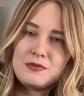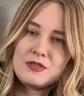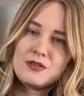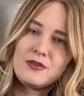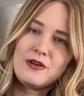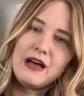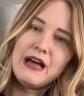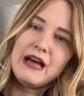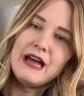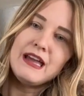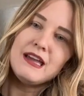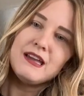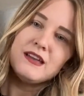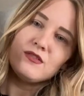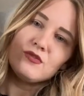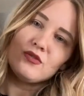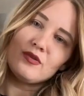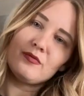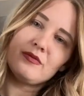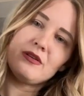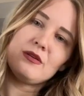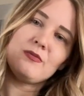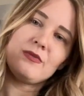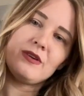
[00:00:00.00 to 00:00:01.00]
So I
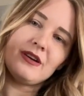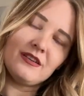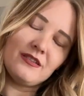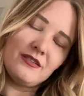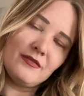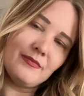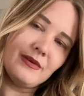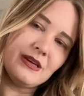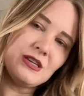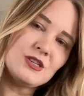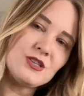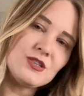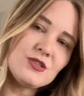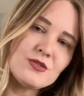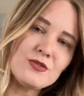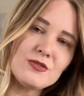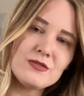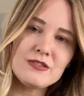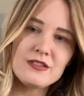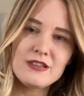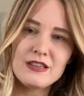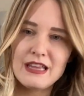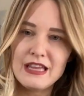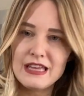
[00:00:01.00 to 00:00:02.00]
normally wear it on my
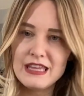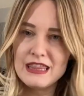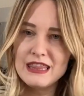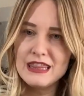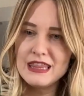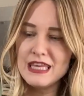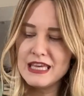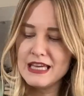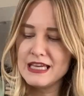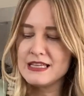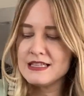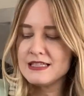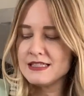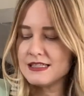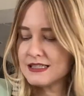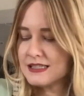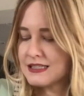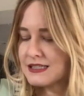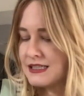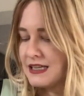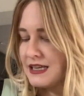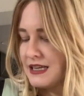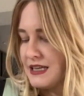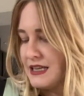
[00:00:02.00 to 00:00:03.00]
shoulder like
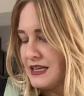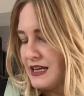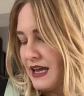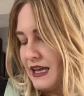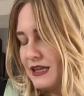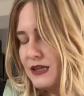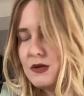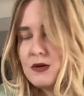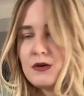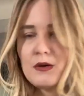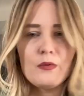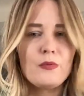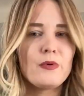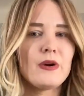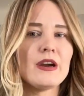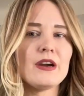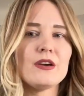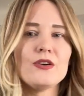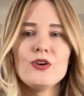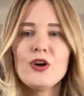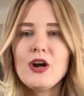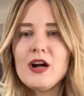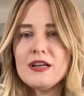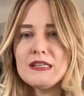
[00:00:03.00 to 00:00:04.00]
this. You can wear it
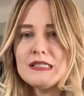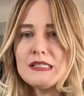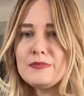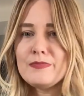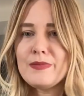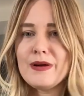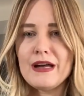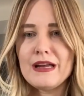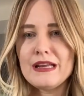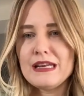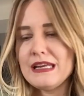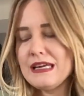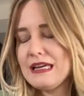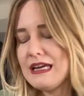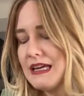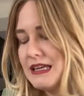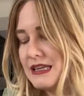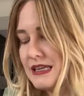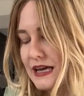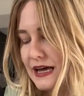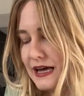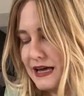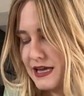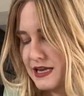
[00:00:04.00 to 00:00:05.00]
crossbody.
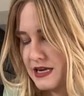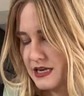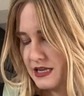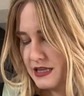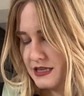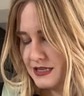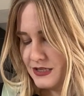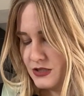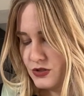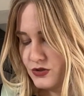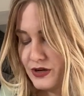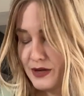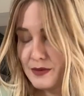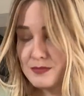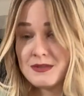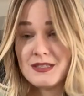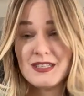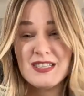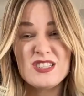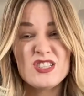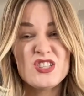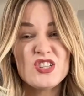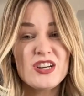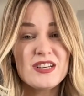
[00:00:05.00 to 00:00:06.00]
Again, the strap's
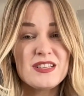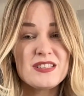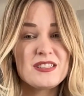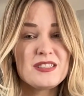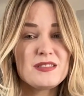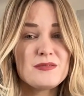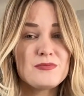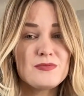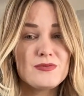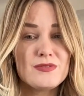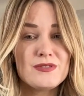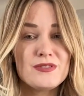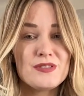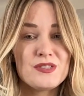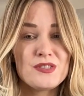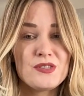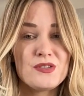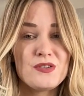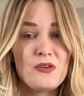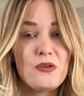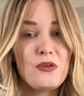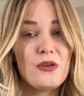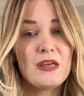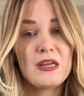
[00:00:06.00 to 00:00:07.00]
adjustable,
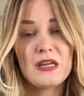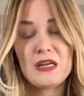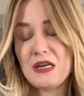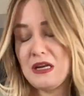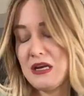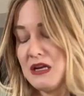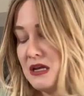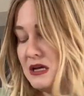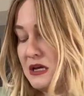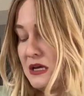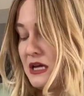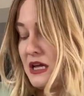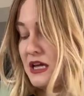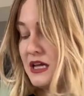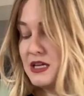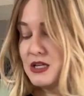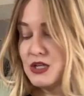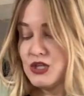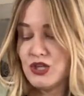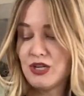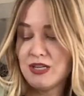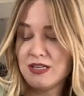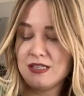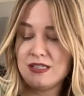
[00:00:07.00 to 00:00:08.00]
so you can
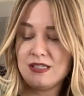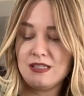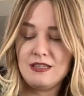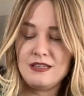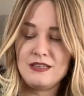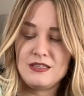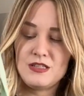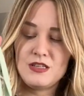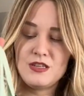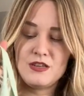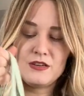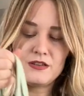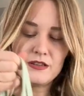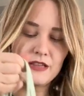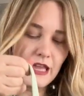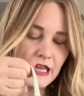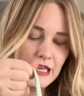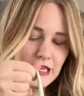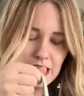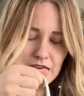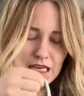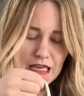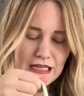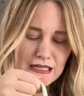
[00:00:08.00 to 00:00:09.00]
adjust it to your
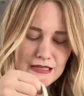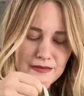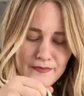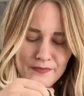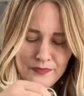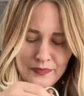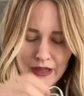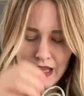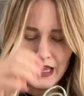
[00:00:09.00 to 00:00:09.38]
liking.